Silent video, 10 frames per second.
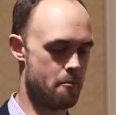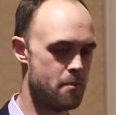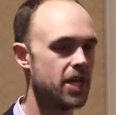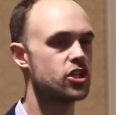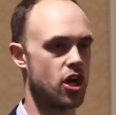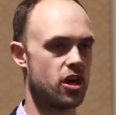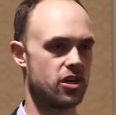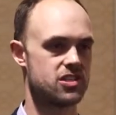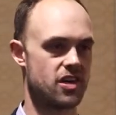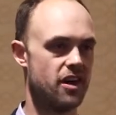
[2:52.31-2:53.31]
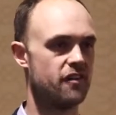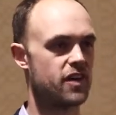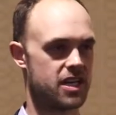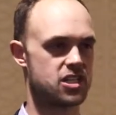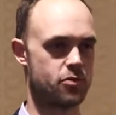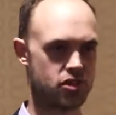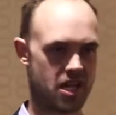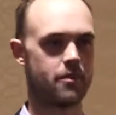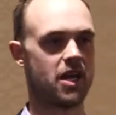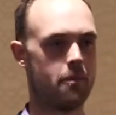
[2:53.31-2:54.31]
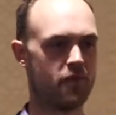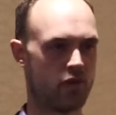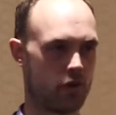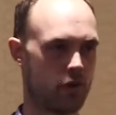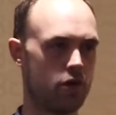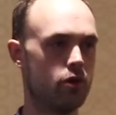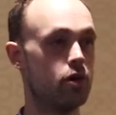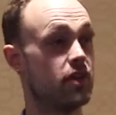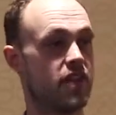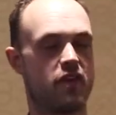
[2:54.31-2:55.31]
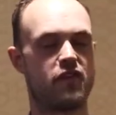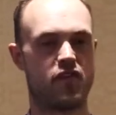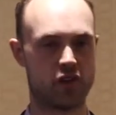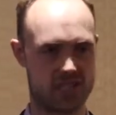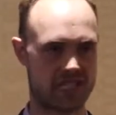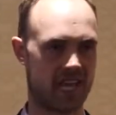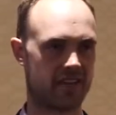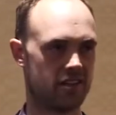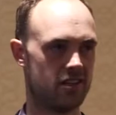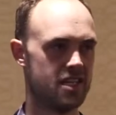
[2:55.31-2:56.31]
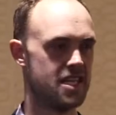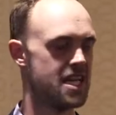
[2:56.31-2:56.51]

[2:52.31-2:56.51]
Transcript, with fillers: big chunks of customers coming up for a renewal in their first cycle